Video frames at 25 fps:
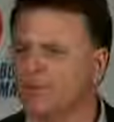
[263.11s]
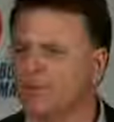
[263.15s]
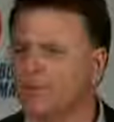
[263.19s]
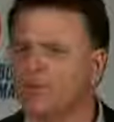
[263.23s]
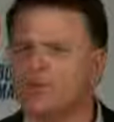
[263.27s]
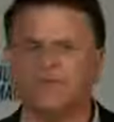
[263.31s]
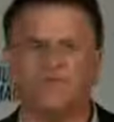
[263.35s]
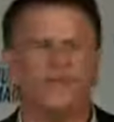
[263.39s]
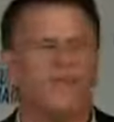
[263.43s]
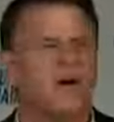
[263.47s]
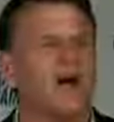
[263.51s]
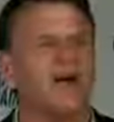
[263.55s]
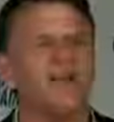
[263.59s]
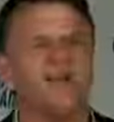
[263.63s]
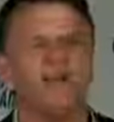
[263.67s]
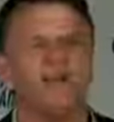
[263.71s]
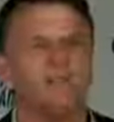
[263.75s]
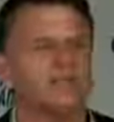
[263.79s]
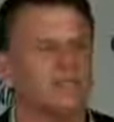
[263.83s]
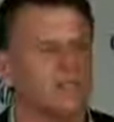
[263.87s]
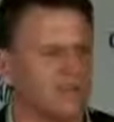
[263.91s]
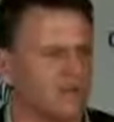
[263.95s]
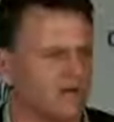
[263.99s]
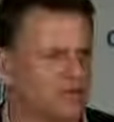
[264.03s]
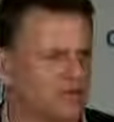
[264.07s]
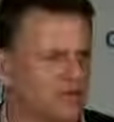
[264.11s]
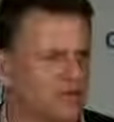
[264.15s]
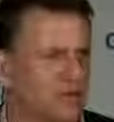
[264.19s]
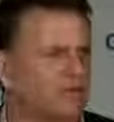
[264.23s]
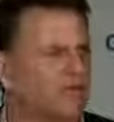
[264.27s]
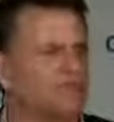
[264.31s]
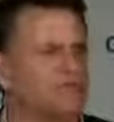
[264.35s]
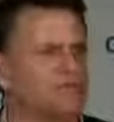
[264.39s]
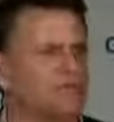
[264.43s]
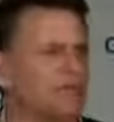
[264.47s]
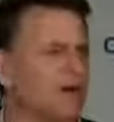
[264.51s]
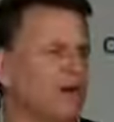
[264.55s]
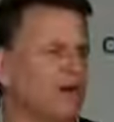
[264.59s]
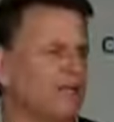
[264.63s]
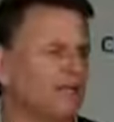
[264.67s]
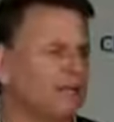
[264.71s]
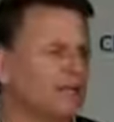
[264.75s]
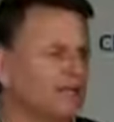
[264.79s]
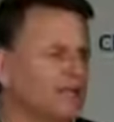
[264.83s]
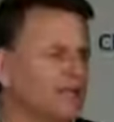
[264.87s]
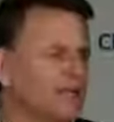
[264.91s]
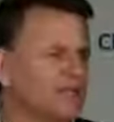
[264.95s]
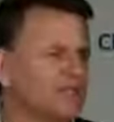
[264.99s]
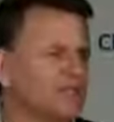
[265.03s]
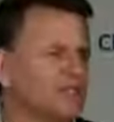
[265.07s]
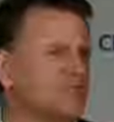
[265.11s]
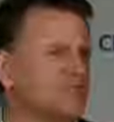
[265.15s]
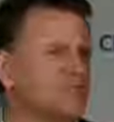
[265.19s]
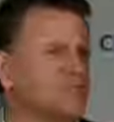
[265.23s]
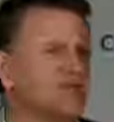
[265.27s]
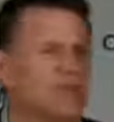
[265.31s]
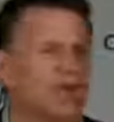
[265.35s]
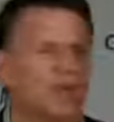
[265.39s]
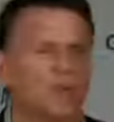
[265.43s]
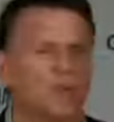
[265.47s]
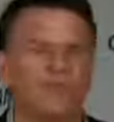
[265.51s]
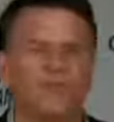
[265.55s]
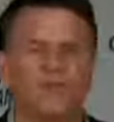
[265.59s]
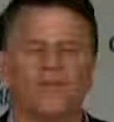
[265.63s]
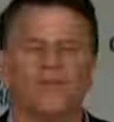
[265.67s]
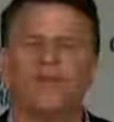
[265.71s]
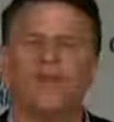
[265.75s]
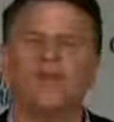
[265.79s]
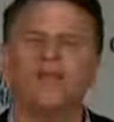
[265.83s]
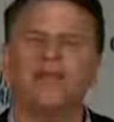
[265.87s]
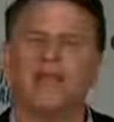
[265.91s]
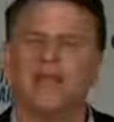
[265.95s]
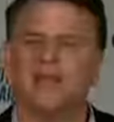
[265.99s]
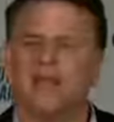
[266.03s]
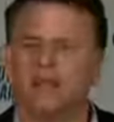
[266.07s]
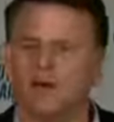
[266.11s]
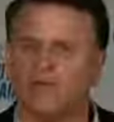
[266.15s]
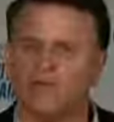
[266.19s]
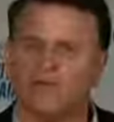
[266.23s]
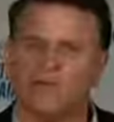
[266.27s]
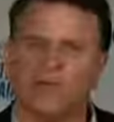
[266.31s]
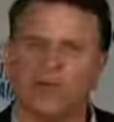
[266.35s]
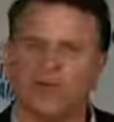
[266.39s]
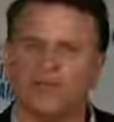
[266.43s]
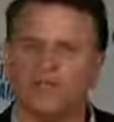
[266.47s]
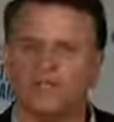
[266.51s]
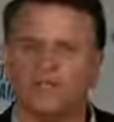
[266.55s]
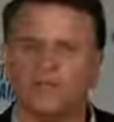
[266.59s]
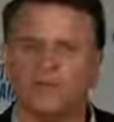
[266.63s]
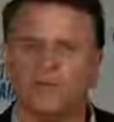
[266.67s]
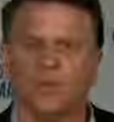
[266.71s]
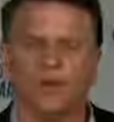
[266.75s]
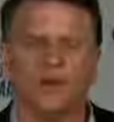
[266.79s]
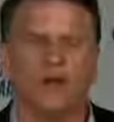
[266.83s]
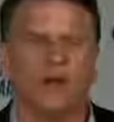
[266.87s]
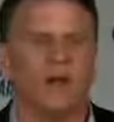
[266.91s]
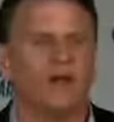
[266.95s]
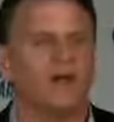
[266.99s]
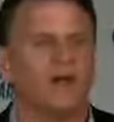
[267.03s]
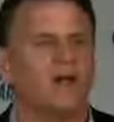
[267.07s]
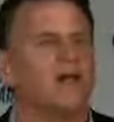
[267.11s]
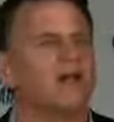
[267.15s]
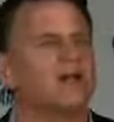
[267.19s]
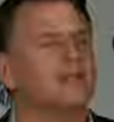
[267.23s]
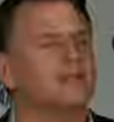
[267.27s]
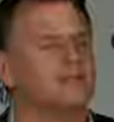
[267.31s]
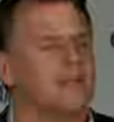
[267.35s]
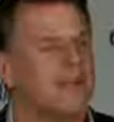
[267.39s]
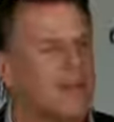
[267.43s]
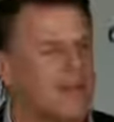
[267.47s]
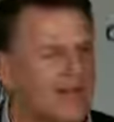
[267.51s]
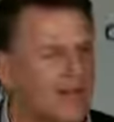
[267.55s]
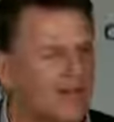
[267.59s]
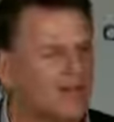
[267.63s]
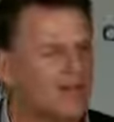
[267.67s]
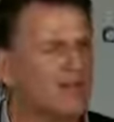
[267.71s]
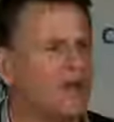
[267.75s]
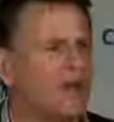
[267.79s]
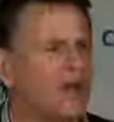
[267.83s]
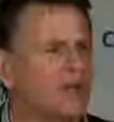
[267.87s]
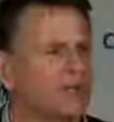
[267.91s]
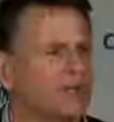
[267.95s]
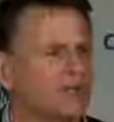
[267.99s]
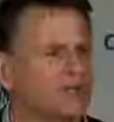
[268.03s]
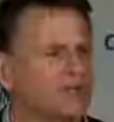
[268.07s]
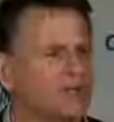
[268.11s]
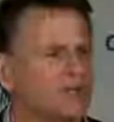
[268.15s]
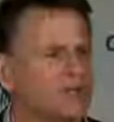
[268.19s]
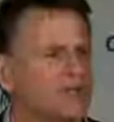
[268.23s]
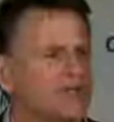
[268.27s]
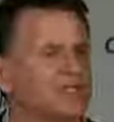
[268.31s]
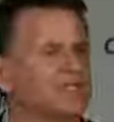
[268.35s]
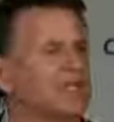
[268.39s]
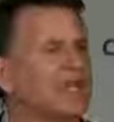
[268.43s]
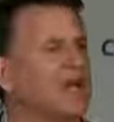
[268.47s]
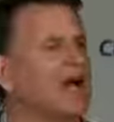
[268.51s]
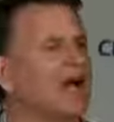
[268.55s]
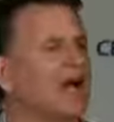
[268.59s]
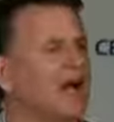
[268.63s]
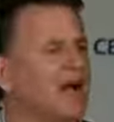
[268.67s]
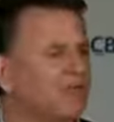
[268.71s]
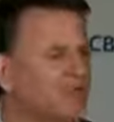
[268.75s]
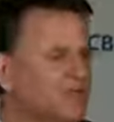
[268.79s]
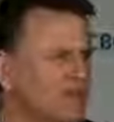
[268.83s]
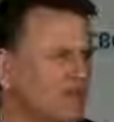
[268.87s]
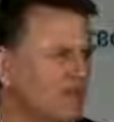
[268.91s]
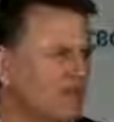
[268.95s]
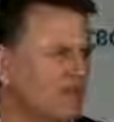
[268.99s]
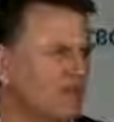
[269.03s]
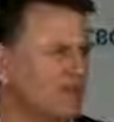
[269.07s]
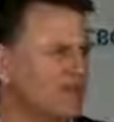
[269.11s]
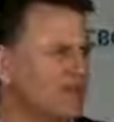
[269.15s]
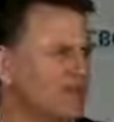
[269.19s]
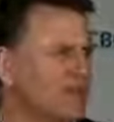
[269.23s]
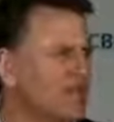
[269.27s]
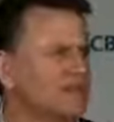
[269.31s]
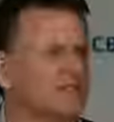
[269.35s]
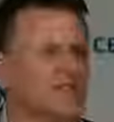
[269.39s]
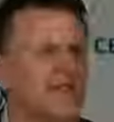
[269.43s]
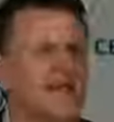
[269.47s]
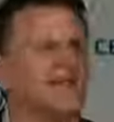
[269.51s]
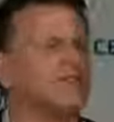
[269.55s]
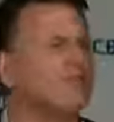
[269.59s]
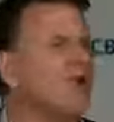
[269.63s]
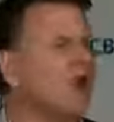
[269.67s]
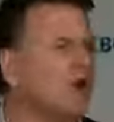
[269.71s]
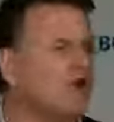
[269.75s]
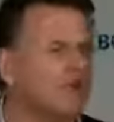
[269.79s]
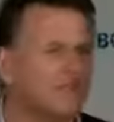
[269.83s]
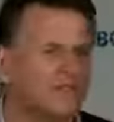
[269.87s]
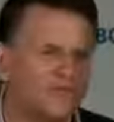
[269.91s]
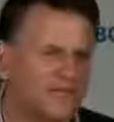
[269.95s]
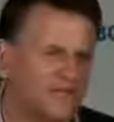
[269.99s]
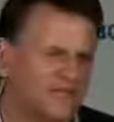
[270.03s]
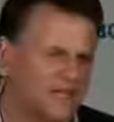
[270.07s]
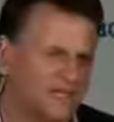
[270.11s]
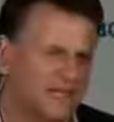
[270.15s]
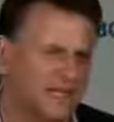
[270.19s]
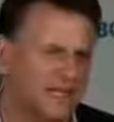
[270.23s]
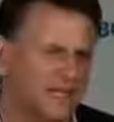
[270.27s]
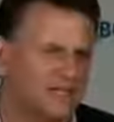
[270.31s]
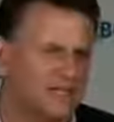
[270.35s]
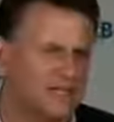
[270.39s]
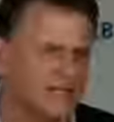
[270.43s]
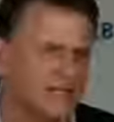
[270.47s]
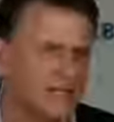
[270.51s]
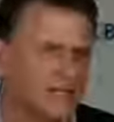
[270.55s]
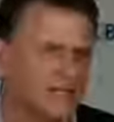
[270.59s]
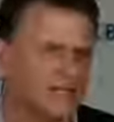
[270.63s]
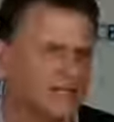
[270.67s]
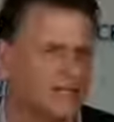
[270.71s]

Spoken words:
We define ourselves so much by our possessions now, we forget how fortunate we are to have the opportunities, to have the lifestyle, to have all of these things.